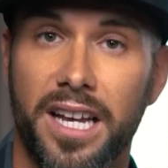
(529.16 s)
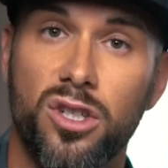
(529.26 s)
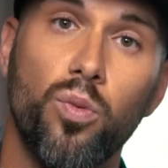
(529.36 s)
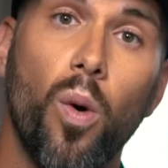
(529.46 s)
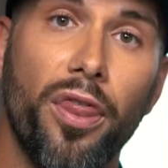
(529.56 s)

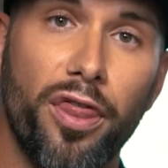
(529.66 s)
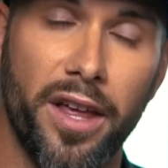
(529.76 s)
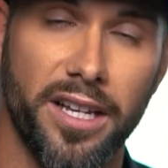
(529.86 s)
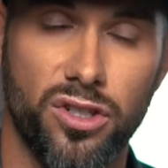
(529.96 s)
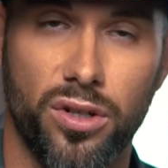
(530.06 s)
is one
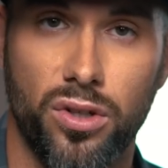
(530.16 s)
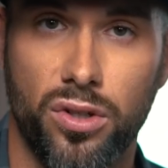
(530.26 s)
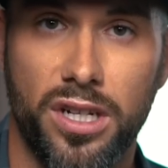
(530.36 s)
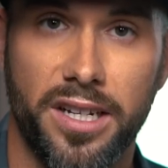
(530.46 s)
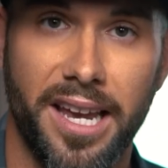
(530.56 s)
thing. So you
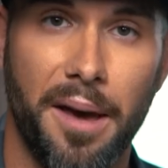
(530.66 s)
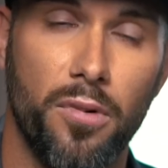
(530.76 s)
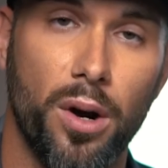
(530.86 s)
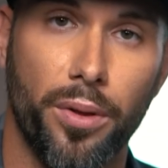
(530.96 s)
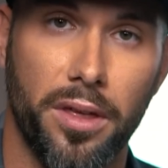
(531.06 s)
need a
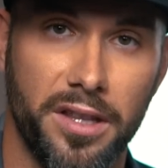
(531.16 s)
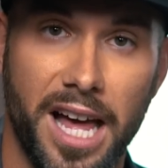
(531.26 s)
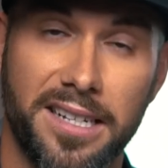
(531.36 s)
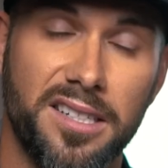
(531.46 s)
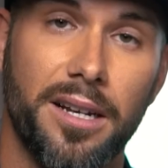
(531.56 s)
camera with a
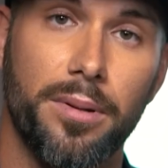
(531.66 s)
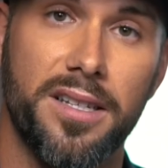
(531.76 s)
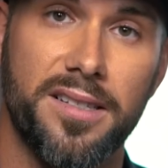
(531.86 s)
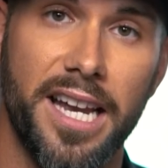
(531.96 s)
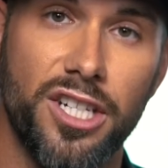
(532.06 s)
nice
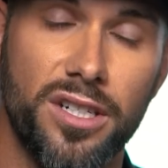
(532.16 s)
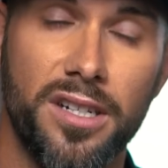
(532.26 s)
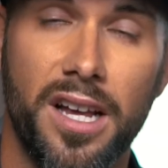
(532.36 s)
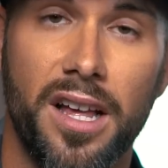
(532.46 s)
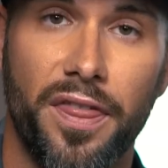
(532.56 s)

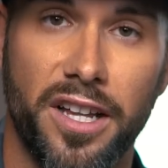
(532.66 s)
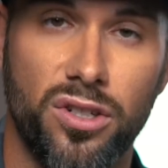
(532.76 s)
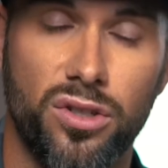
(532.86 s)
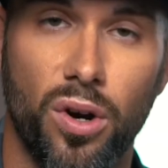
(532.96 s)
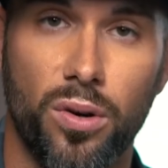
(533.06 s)
stabilization that
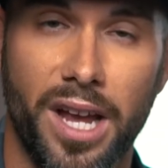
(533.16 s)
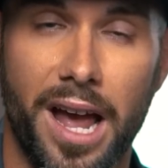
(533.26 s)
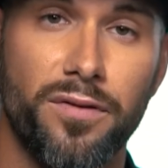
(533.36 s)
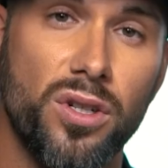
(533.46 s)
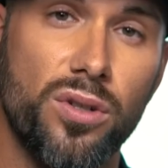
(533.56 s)
you don't
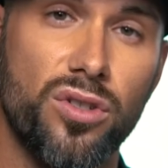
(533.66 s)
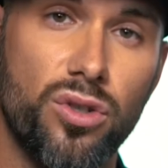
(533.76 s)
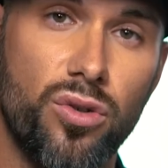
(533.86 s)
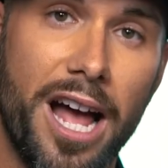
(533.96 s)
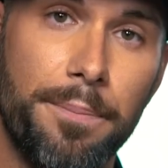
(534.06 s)
have to use a
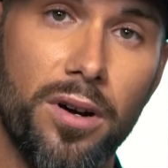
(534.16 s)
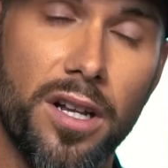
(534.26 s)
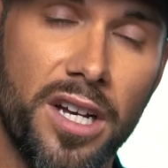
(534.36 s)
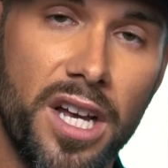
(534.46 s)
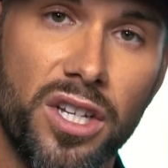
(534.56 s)

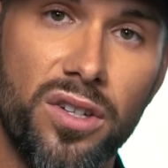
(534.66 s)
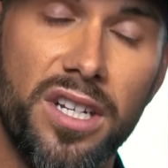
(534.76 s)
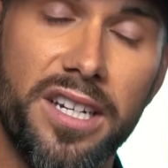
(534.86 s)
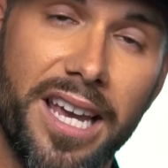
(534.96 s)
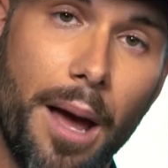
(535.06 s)
tripod. You
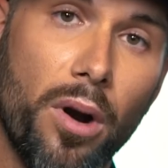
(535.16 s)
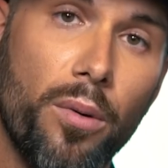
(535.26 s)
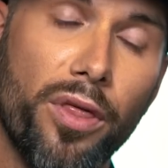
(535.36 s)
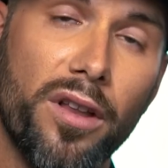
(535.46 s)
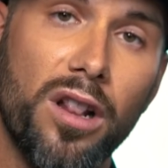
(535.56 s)
need a camera
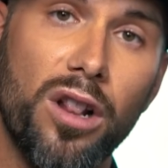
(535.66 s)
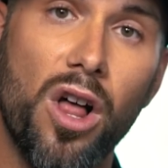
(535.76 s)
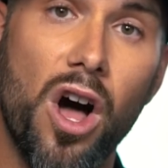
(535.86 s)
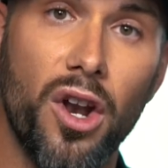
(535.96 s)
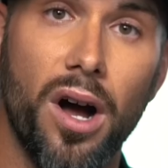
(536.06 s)
with a
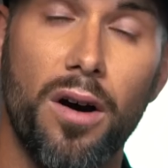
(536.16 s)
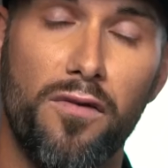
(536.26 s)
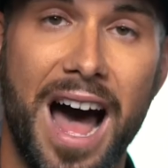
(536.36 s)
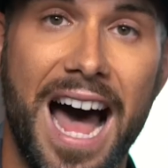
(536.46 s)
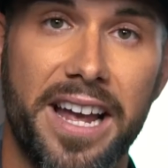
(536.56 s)
lot
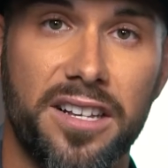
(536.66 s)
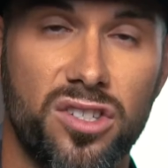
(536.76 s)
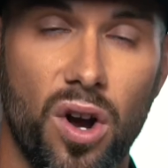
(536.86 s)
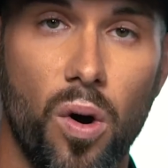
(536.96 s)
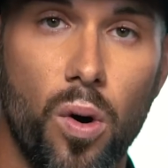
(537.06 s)
of
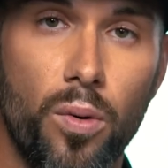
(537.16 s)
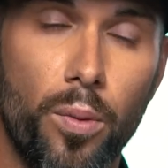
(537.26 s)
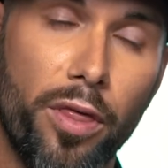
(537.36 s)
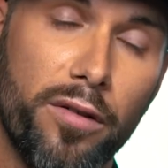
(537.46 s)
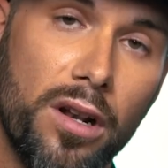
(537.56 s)
ISO
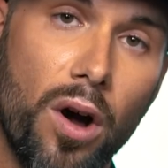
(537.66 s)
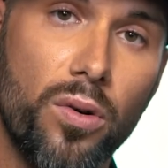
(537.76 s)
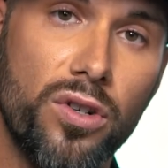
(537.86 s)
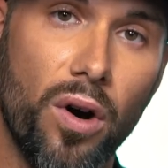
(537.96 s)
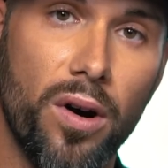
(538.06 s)
with
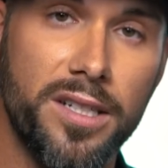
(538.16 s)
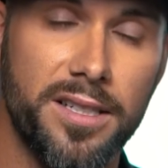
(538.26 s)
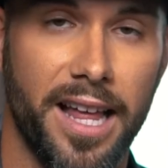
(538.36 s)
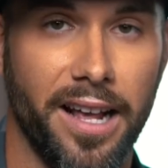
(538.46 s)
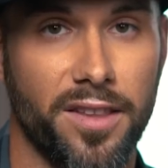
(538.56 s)
low
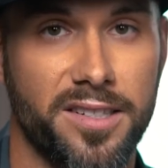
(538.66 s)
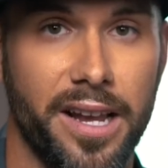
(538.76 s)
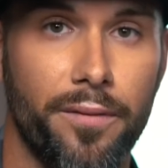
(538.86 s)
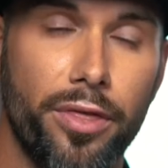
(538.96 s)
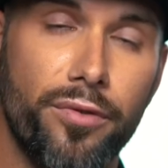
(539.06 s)
noise, like the
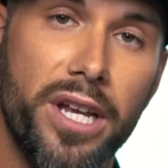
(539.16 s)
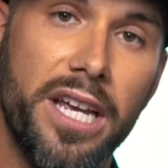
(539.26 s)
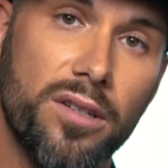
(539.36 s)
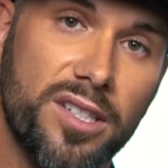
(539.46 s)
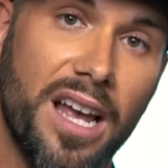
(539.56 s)

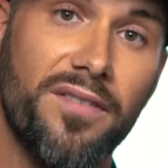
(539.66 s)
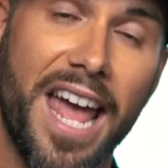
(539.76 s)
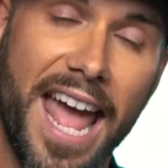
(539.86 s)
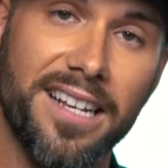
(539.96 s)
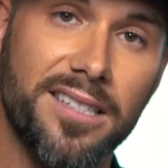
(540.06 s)
7.3 or
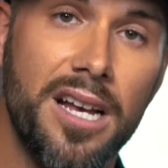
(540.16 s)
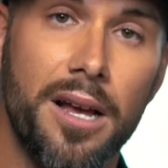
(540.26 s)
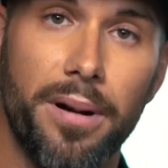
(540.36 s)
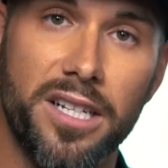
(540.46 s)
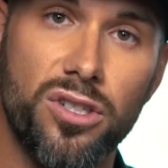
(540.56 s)
7S by